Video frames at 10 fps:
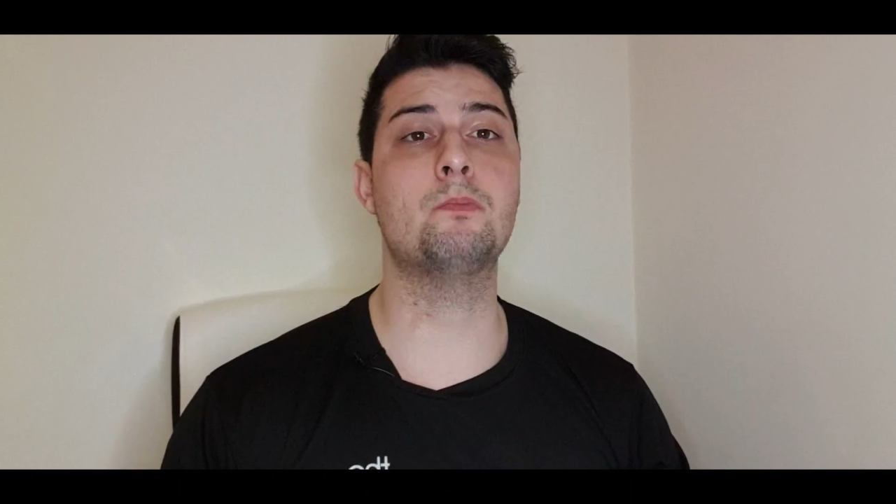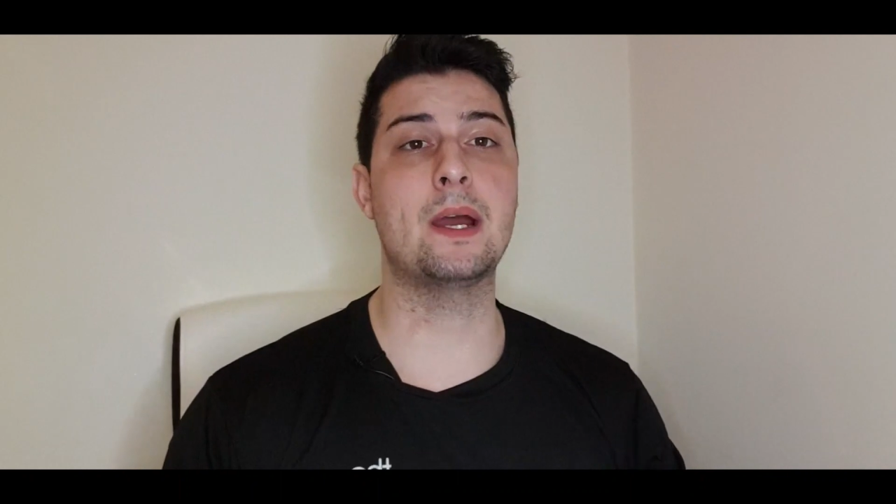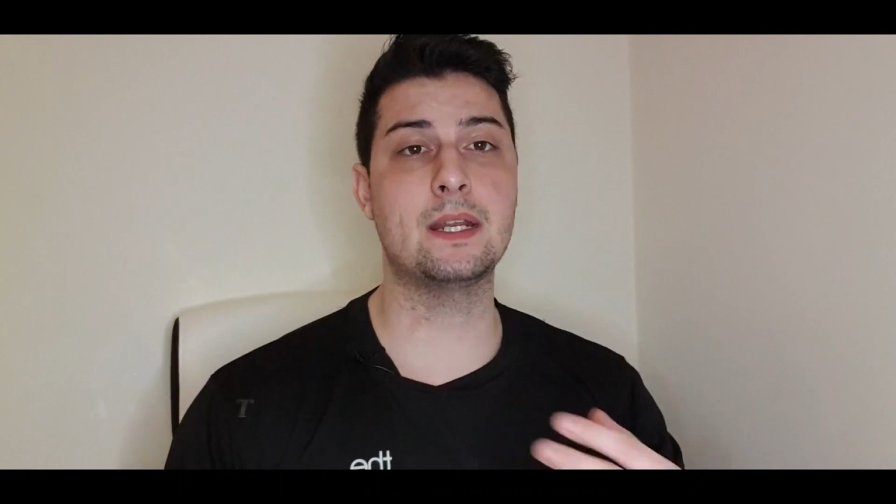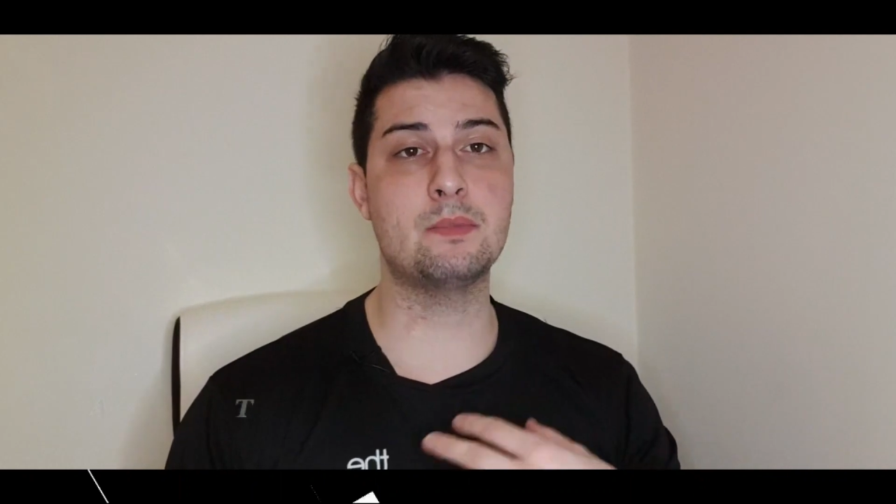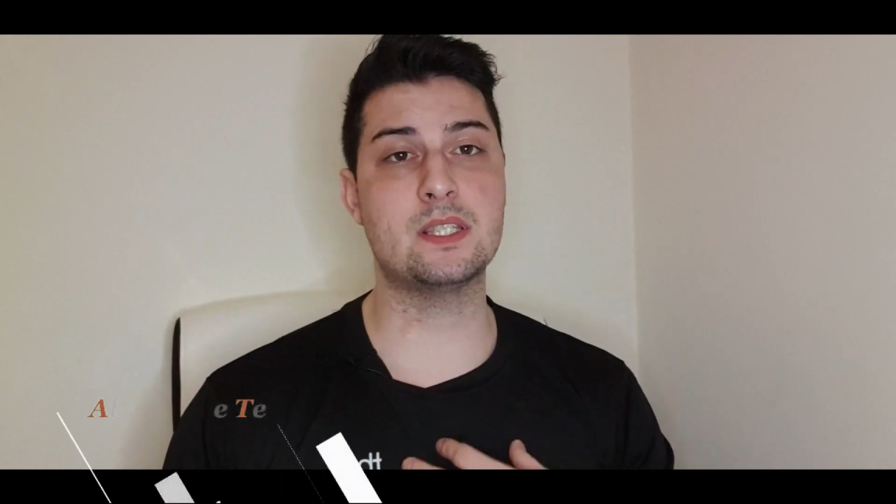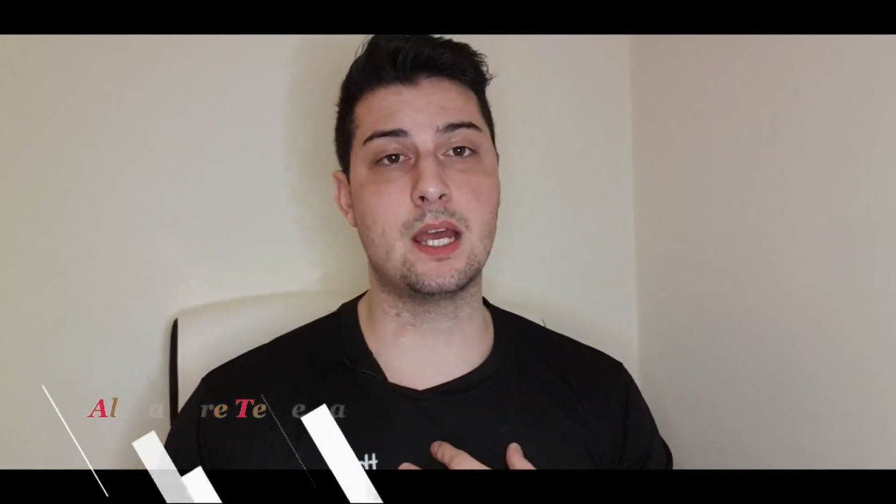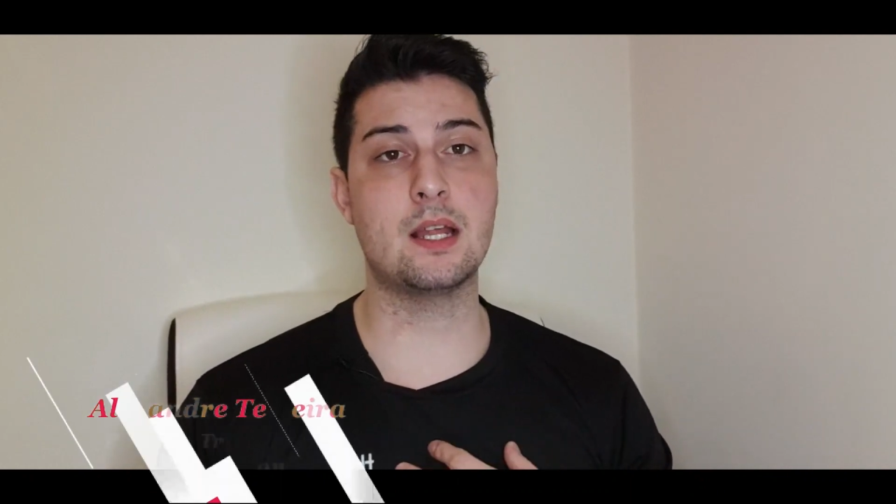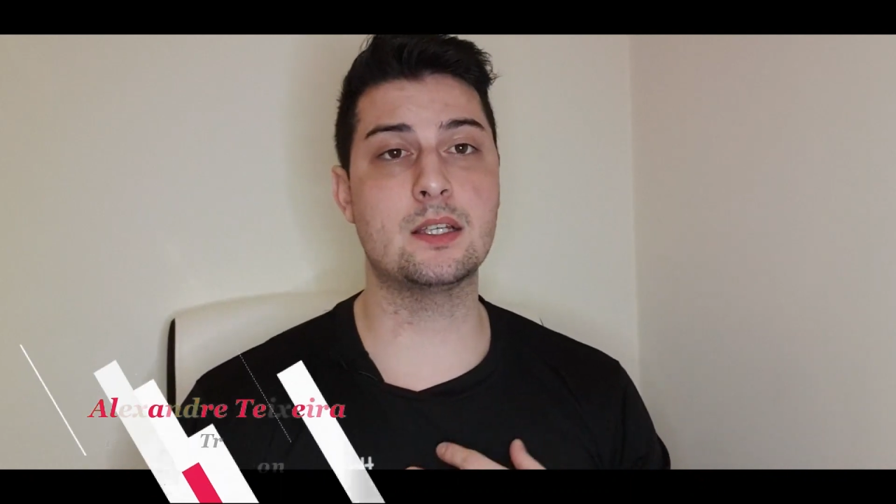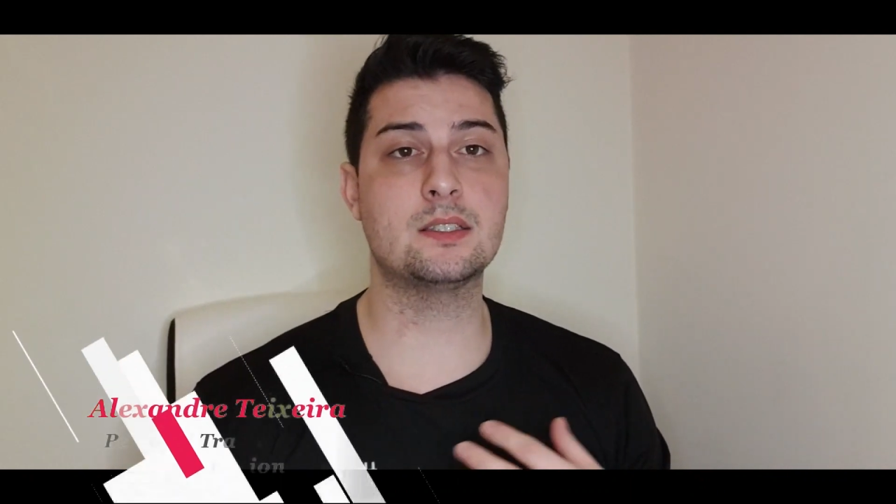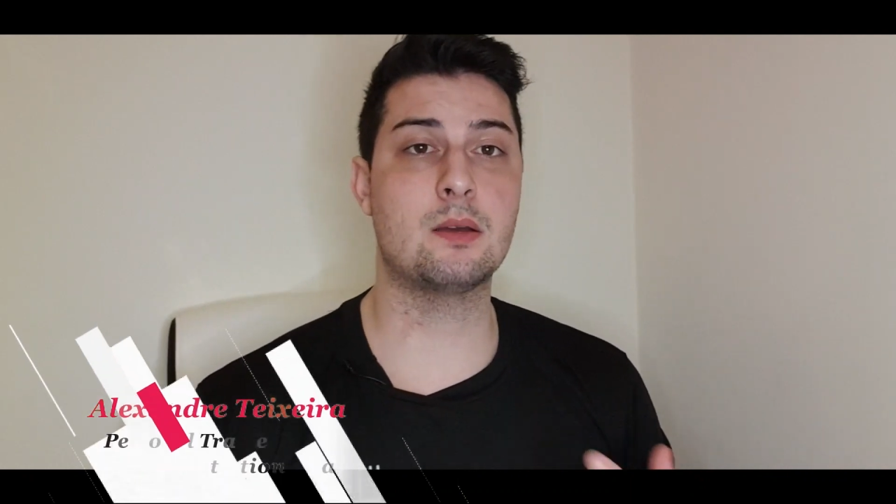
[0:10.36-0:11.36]
My name is
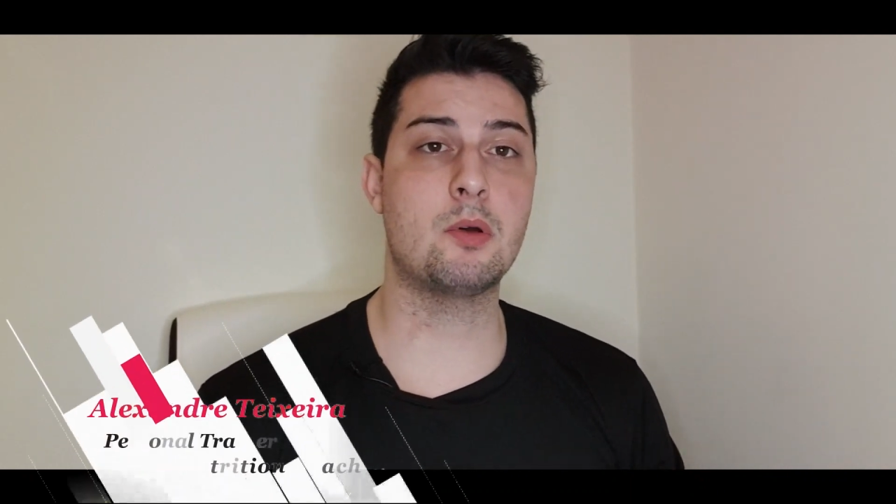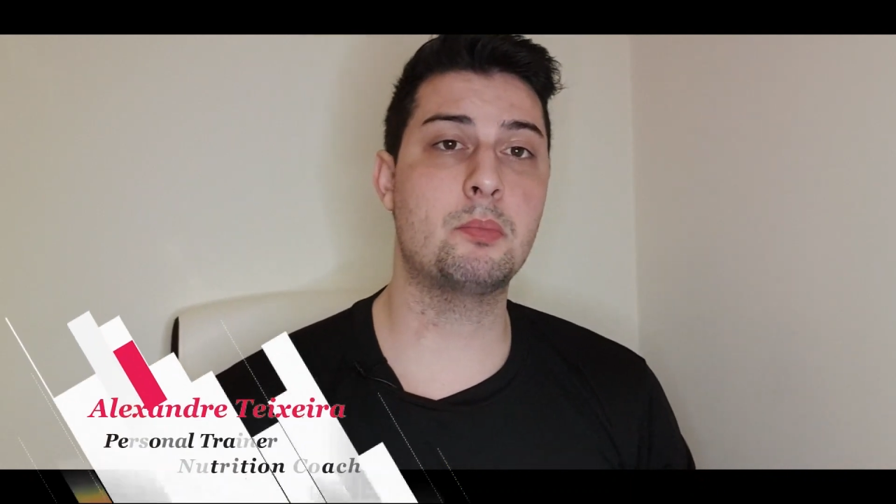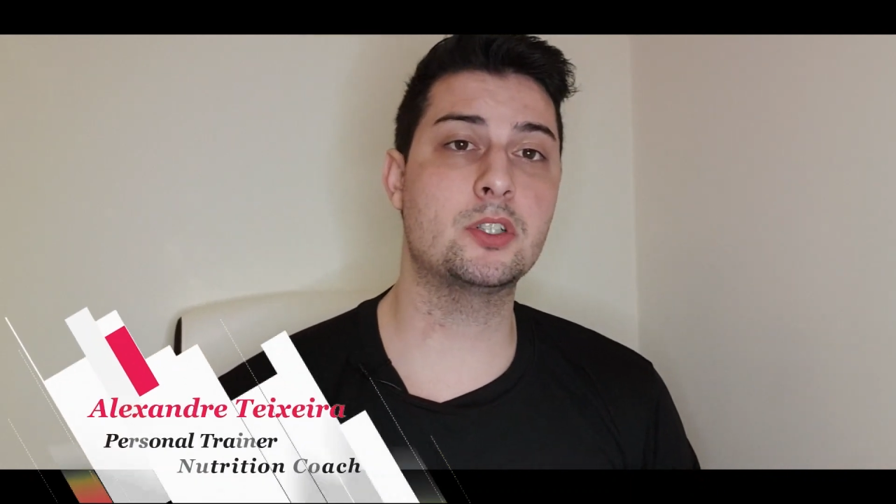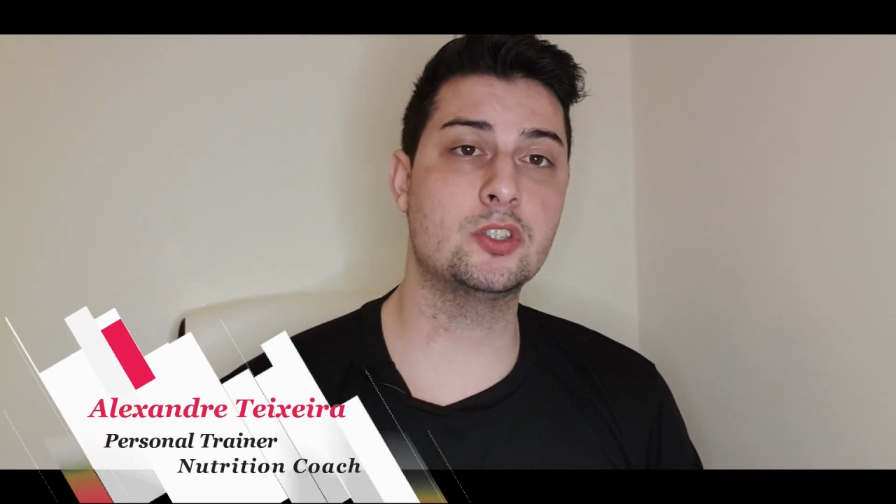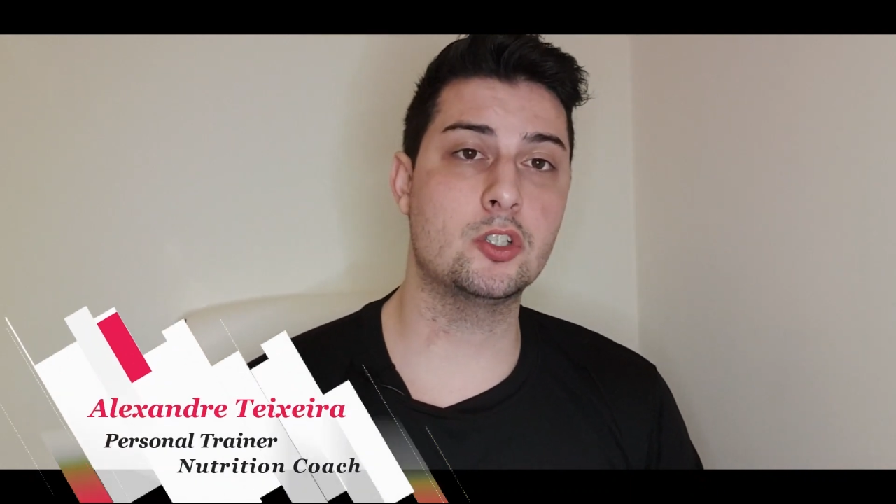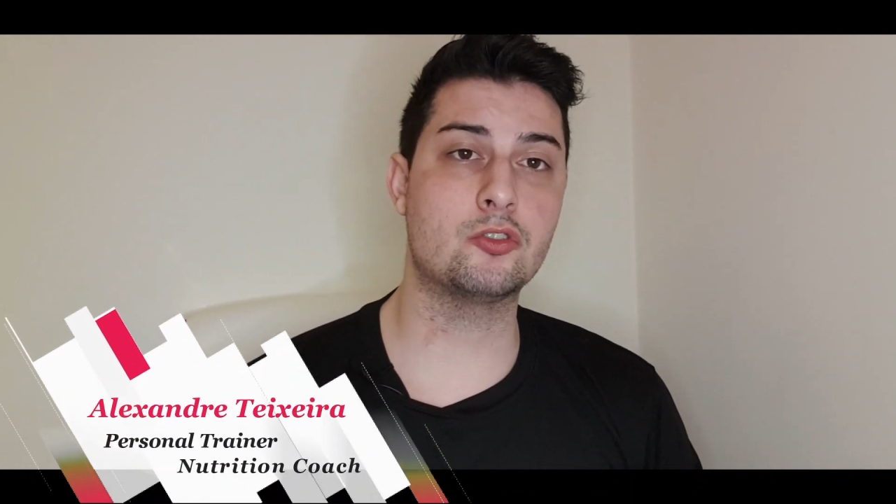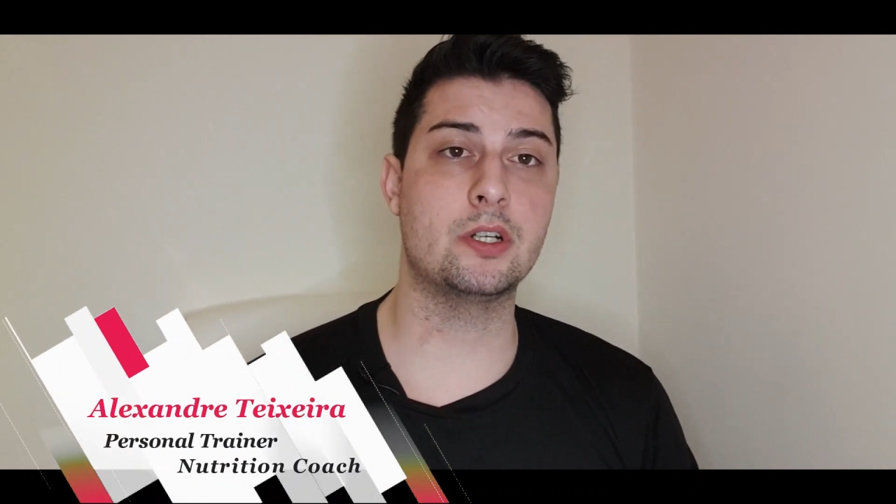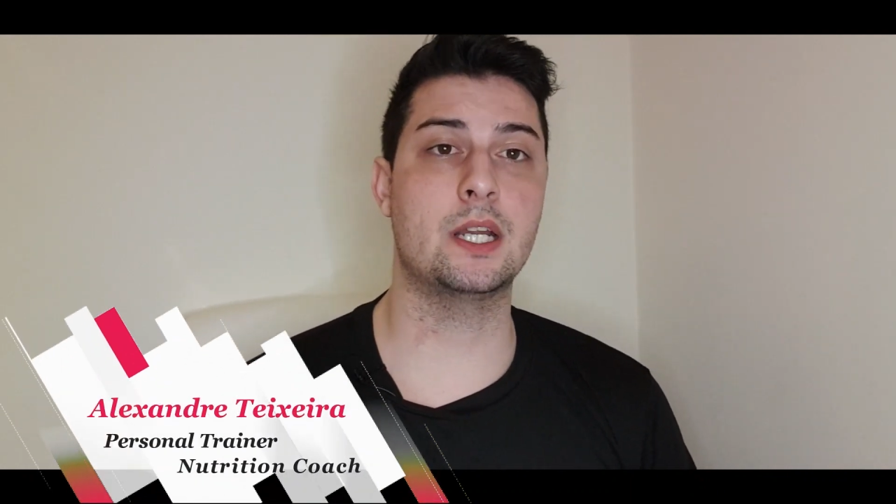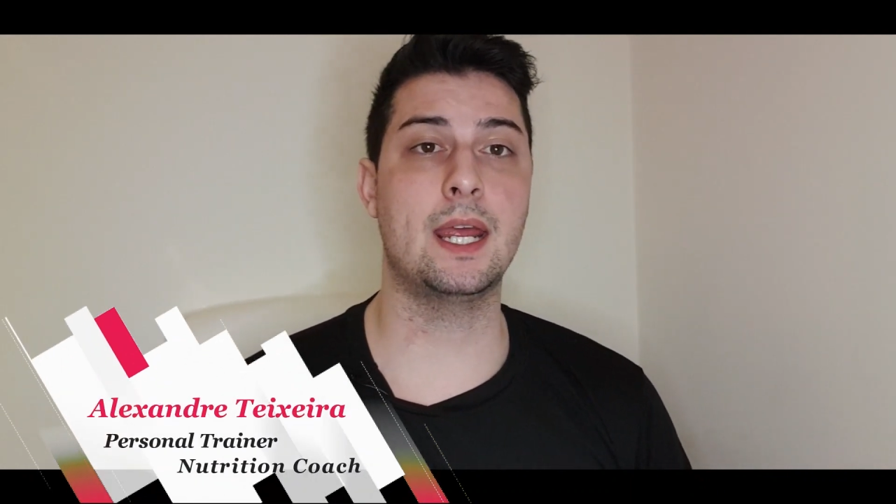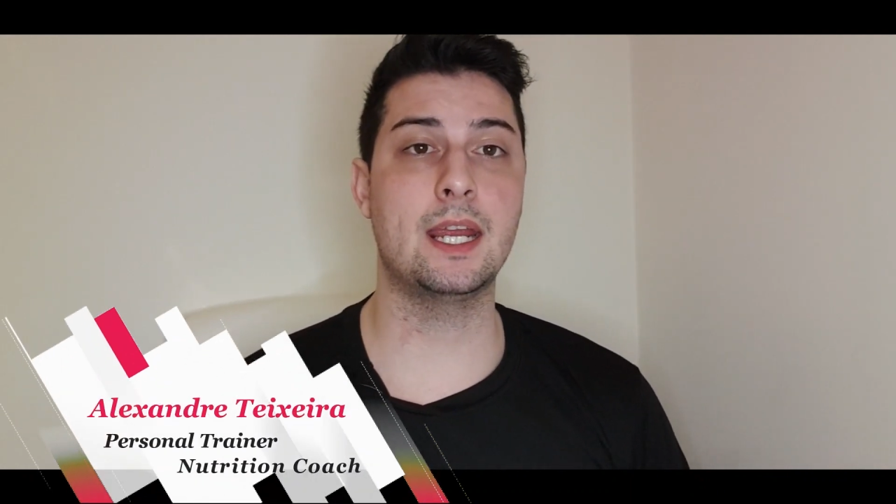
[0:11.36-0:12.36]
Alex. I'm a personal trainer